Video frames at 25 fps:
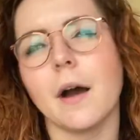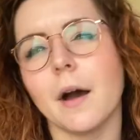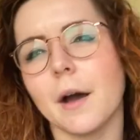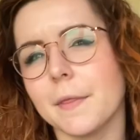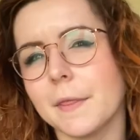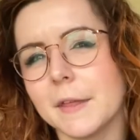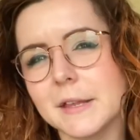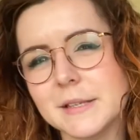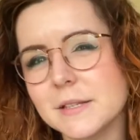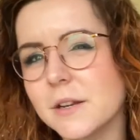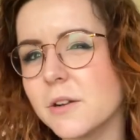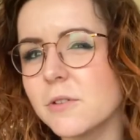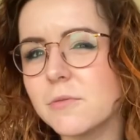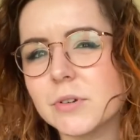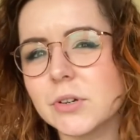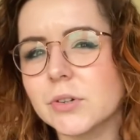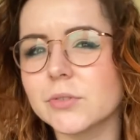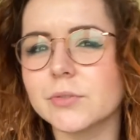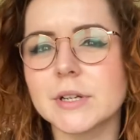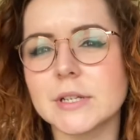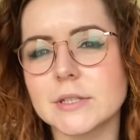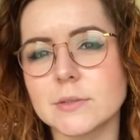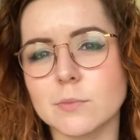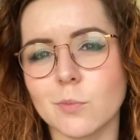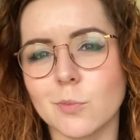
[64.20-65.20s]
There's no real
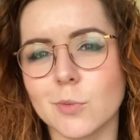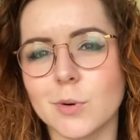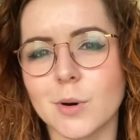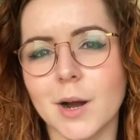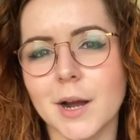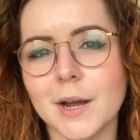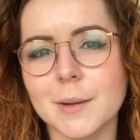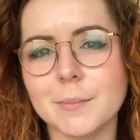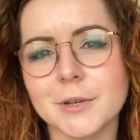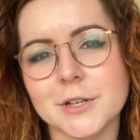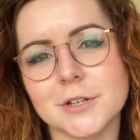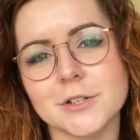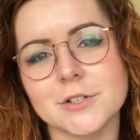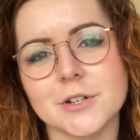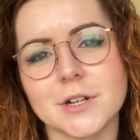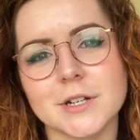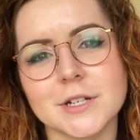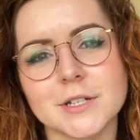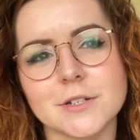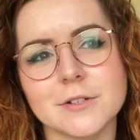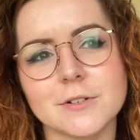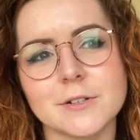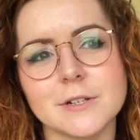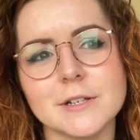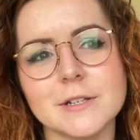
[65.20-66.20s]
reason why I'm going to try
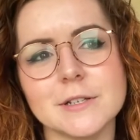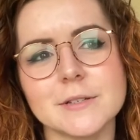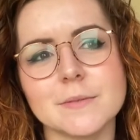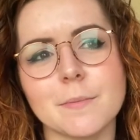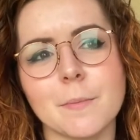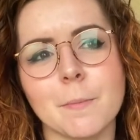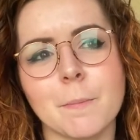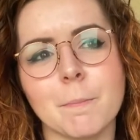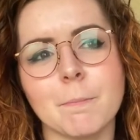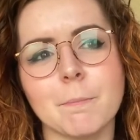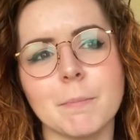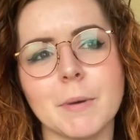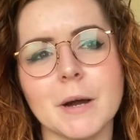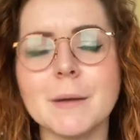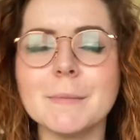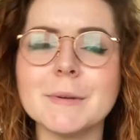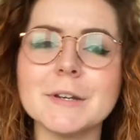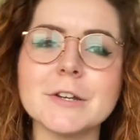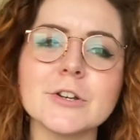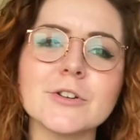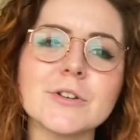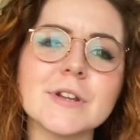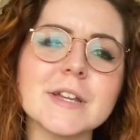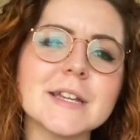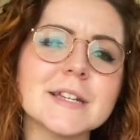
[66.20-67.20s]
and do this, but I'm
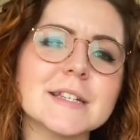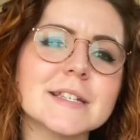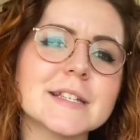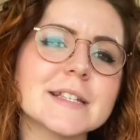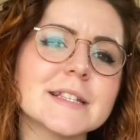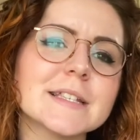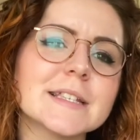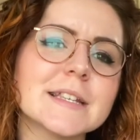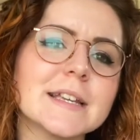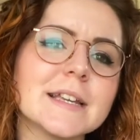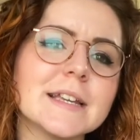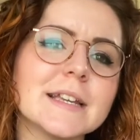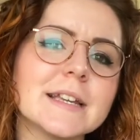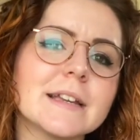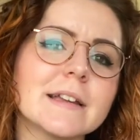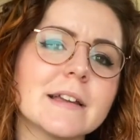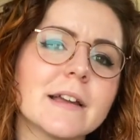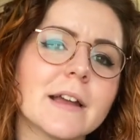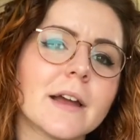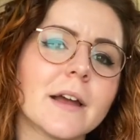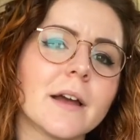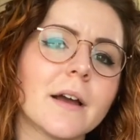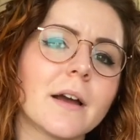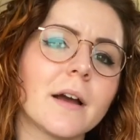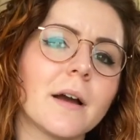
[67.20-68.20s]
intrigued to see,
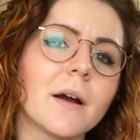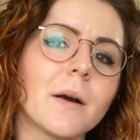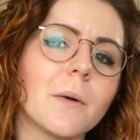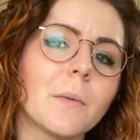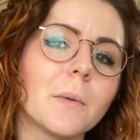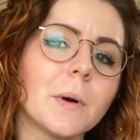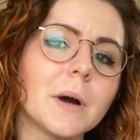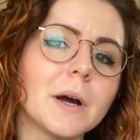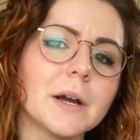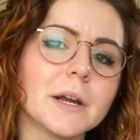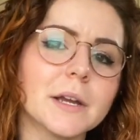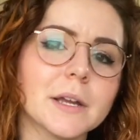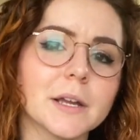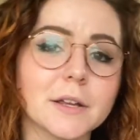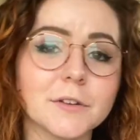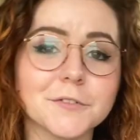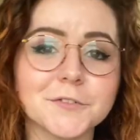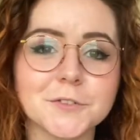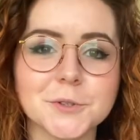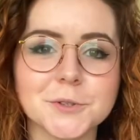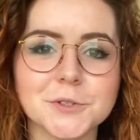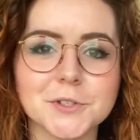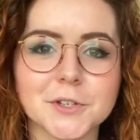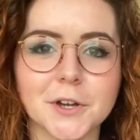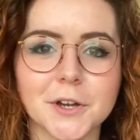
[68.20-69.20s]
working
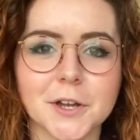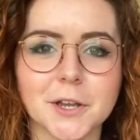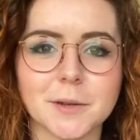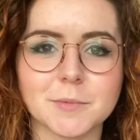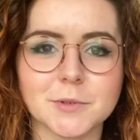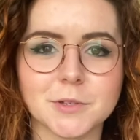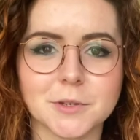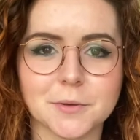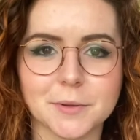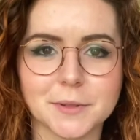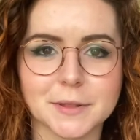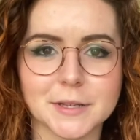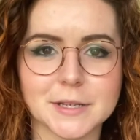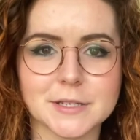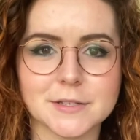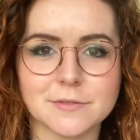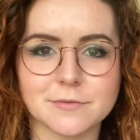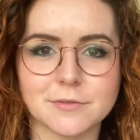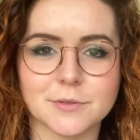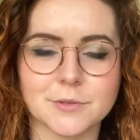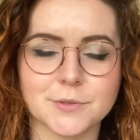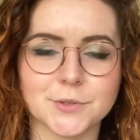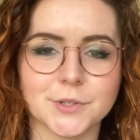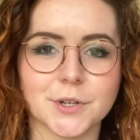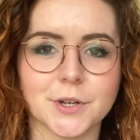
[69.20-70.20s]
full-time, doing this
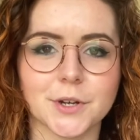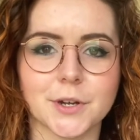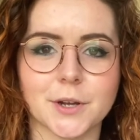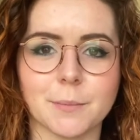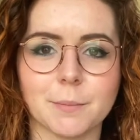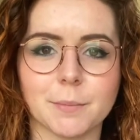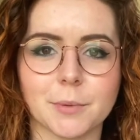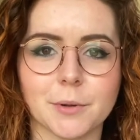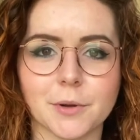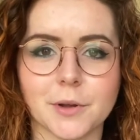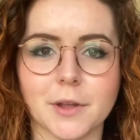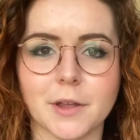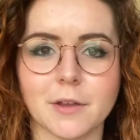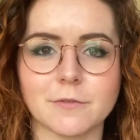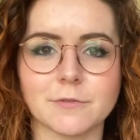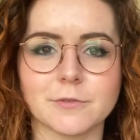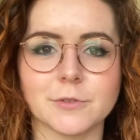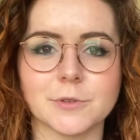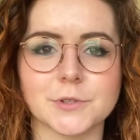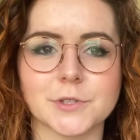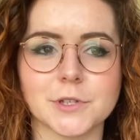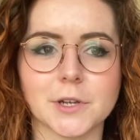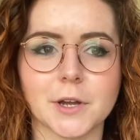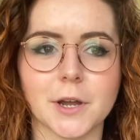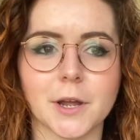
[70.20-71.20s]
full-time, blogging
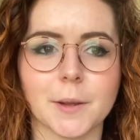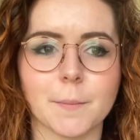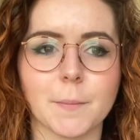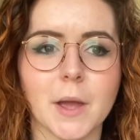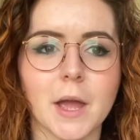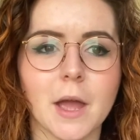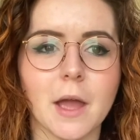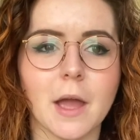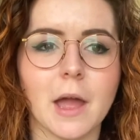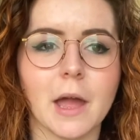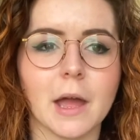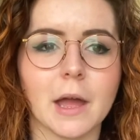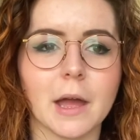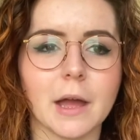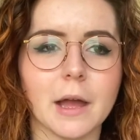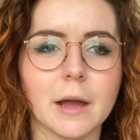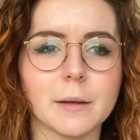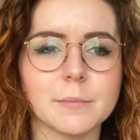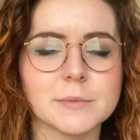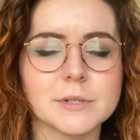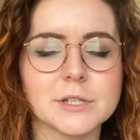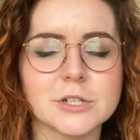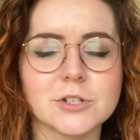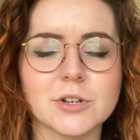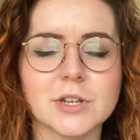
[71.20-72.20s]
full-time,
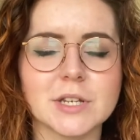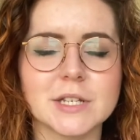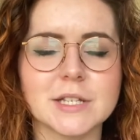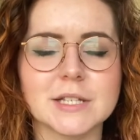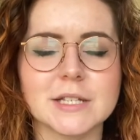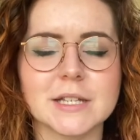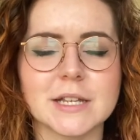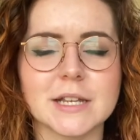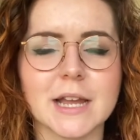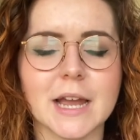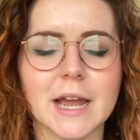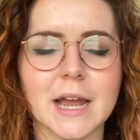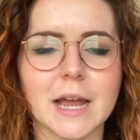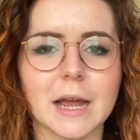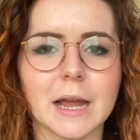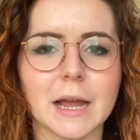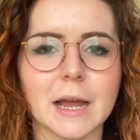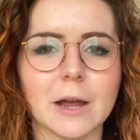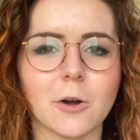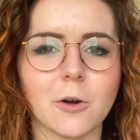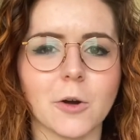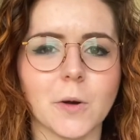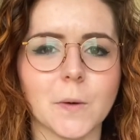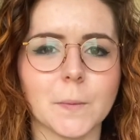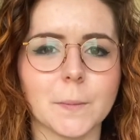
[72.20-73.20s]
I'm intrigued to see
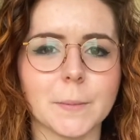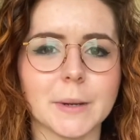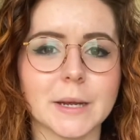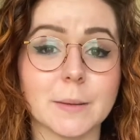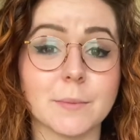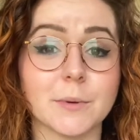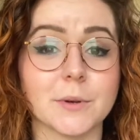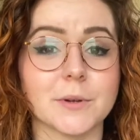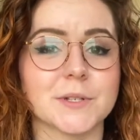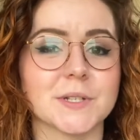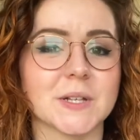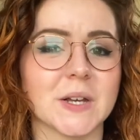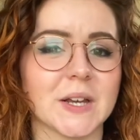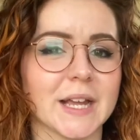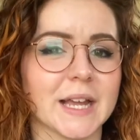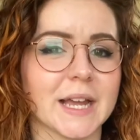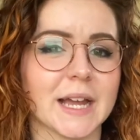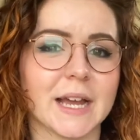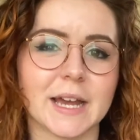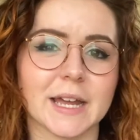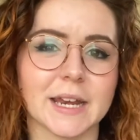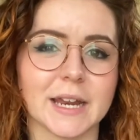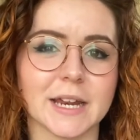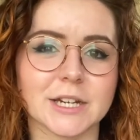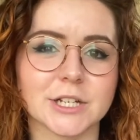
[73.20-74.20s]
how many books I
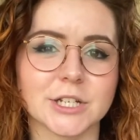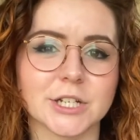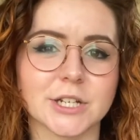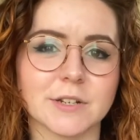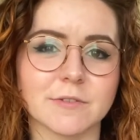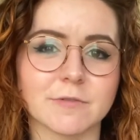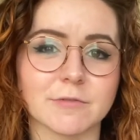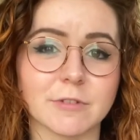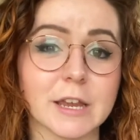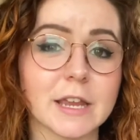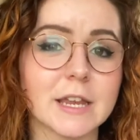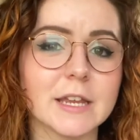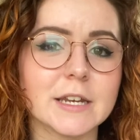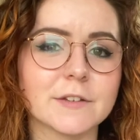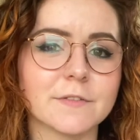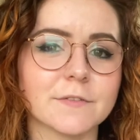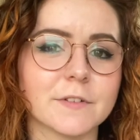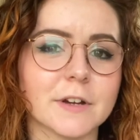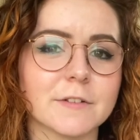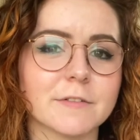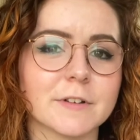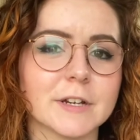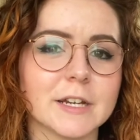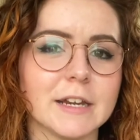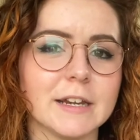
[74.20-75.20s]
can actually read if
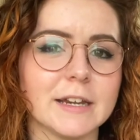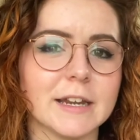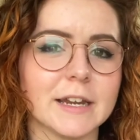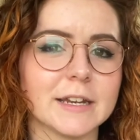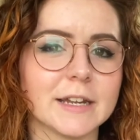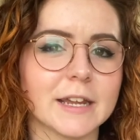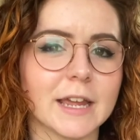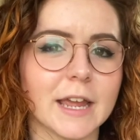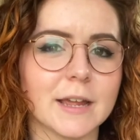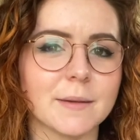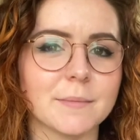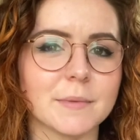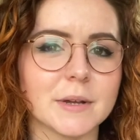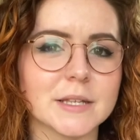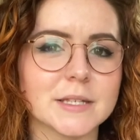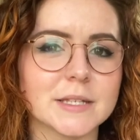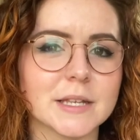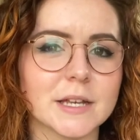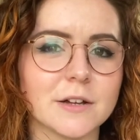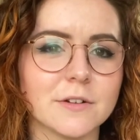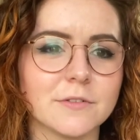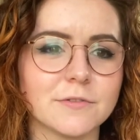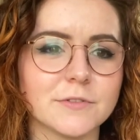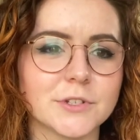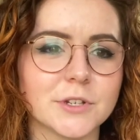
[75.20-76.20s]
I really dedicate
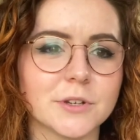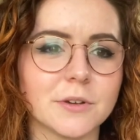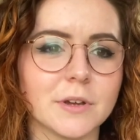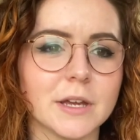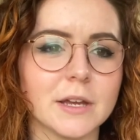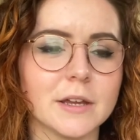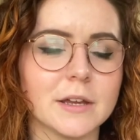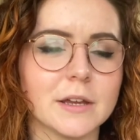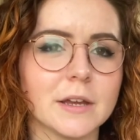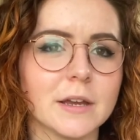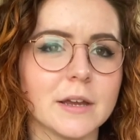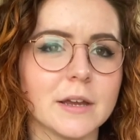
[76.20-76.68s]
myself to it.